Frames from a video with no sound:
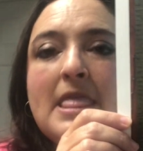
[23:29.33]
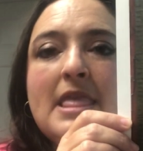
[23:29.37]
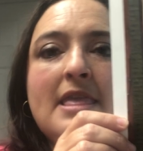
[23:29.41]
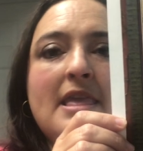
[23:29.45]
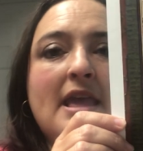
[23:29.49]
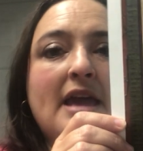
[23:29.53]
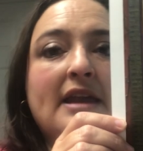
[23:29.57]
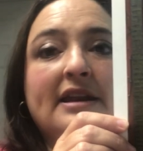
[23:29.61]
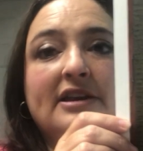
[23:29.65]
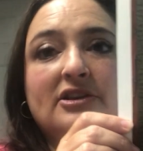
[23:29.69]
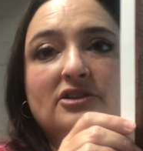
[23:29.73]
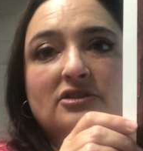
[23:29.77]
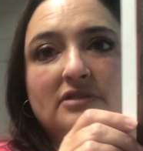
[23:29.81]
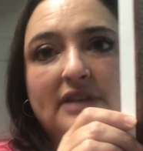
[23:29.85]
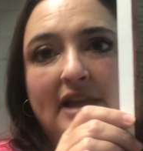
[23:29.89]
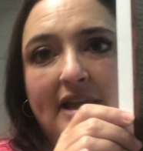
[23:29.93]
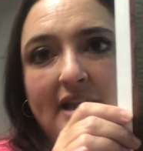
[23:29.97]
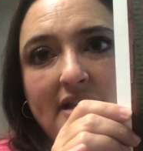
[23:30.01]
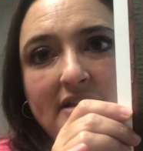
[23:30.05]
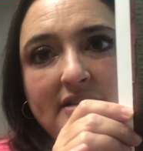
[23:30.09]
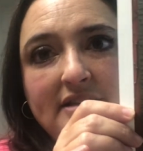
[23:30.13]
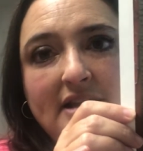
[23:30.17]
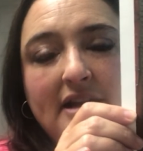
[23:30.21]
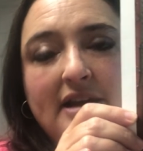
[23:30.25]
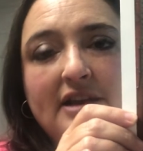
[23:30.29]
And like I
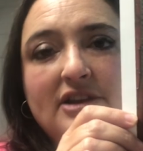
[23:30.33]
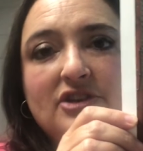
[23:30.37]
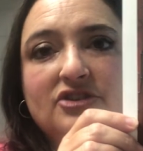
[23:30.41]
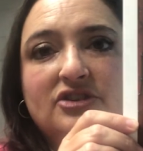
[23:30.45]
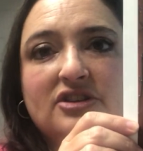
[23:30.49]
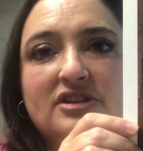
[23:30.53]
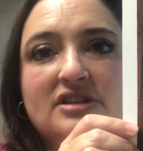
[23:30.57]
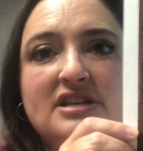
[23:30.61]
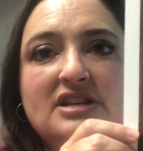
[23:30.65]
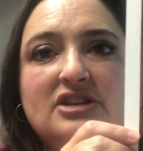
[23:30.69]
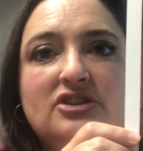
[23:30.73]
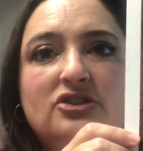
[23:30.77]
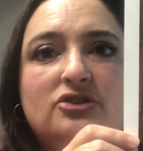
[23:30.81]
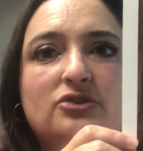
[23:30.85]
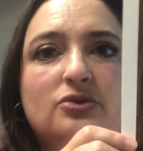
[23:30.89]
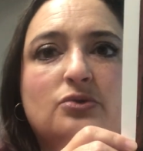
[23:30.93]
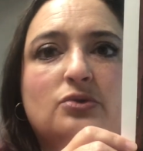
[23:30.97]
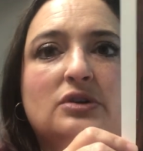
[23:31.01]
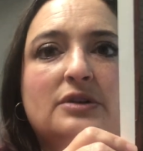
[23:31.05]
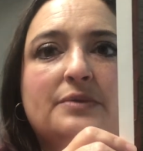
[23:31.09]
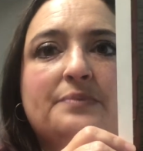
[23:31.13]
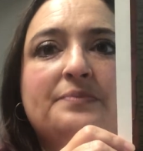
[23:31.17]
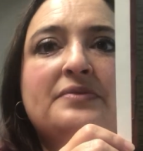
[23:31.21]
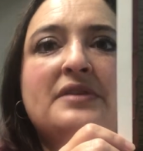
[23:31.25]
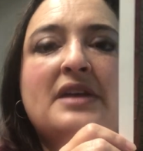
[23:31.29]
said, I used to teach
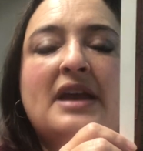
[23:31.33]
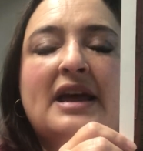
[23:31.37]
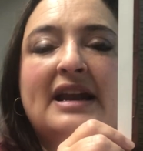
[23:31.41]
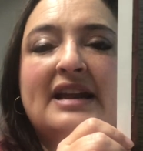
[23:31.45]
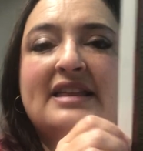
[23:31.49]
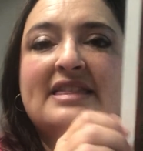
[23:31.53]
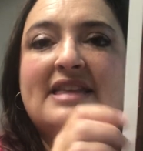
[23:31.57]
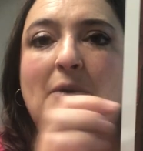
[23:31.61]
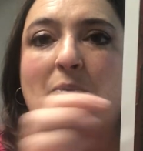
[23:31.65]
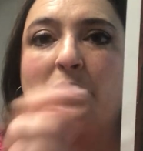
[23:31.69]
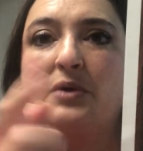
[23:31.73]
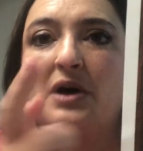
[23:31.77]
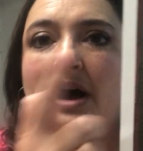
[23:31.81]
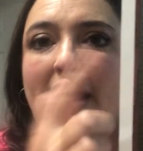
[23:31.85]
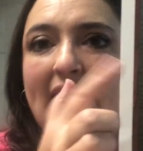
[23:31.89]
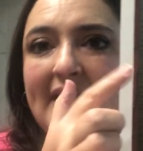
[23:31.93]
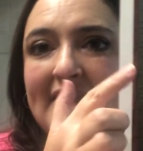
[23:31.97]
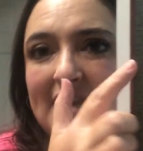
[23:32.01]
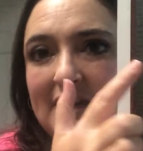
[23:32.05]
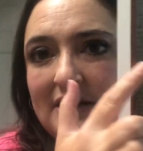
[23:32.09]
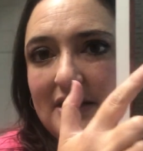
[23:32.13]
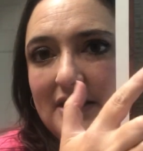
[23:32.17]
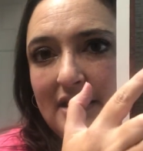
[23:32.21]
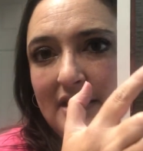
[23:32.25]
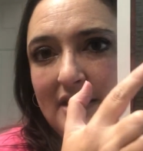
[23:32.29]
school. And I thought, well,
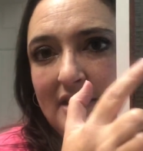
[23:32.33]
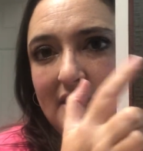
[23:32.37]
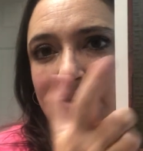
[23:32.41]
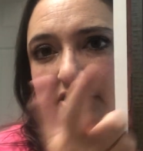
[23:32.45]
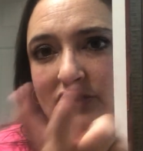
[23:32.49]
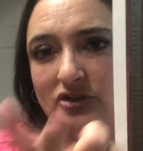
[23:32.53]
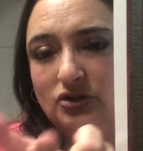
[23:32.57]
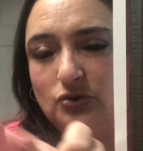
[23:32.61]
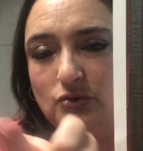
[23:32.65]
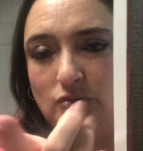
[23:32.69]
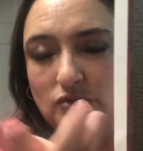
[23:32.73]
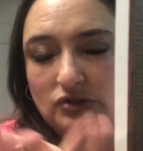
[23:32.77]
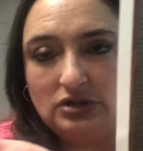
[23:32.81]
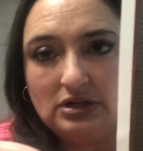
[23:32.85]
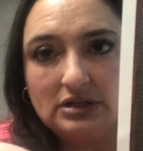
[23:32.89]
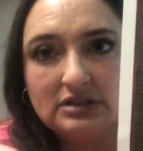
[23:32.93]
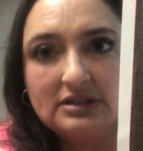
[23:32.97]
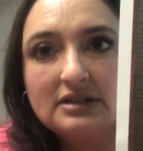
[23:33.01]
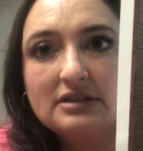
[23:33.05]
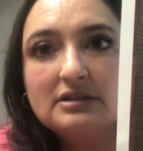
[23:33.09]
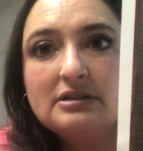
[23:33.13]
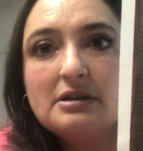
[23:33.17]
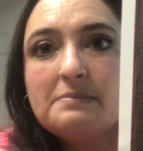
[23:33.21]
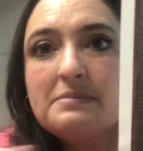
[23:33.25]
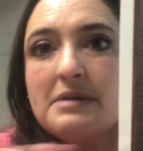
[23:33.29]
because school starts
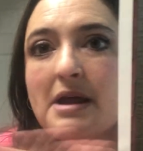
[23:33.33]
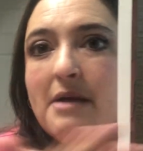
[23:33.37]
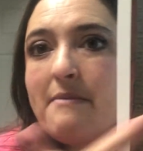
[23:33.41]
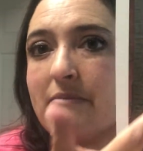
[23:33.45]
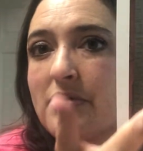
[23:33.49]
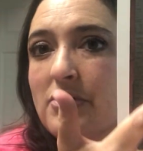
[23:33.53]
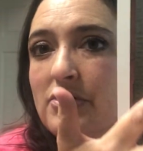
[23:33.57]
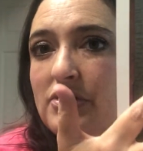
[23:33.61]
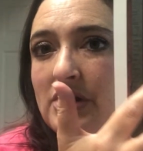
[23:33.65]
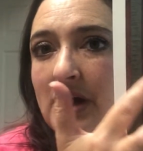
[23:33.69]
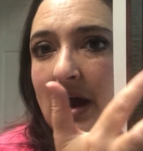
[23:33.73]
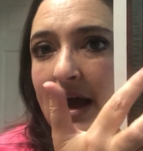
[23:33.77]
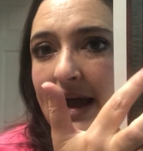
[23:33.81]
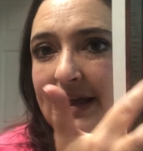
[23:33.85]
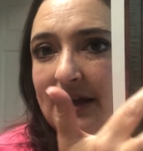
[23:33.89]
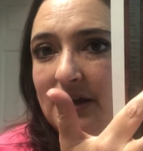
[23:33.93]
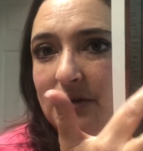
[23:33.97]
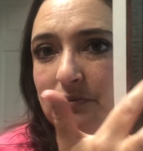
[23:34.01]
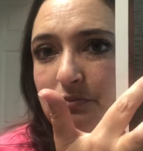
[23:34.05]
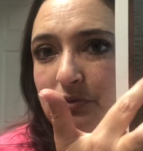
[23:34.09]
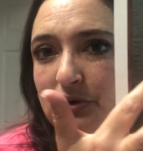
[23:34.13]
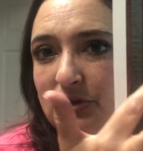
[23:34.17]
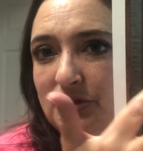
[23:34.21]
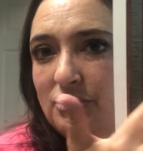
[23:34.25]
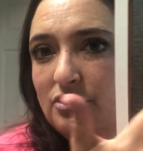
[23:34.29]
in September, I could
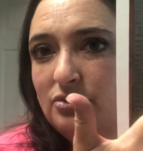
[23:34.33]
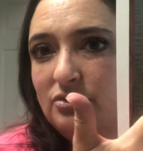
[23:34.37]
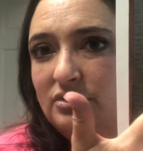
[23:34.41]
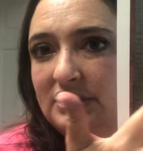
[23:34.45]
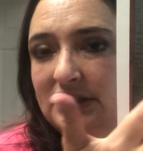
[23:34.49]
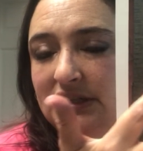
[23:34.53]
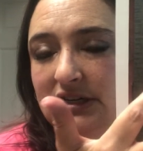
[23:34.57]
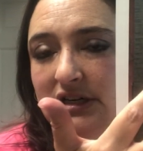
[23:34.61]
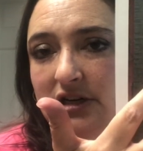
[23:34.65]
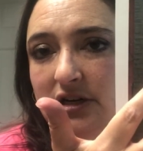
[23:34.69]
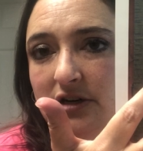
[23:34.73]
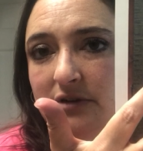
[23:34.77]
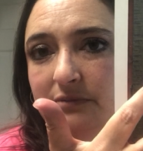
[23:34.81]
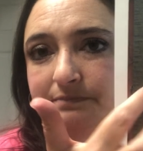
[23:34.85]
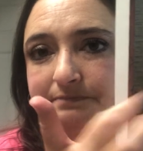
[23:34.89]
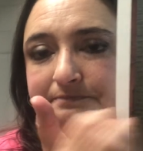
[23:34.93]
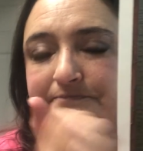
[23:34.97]
put those in here.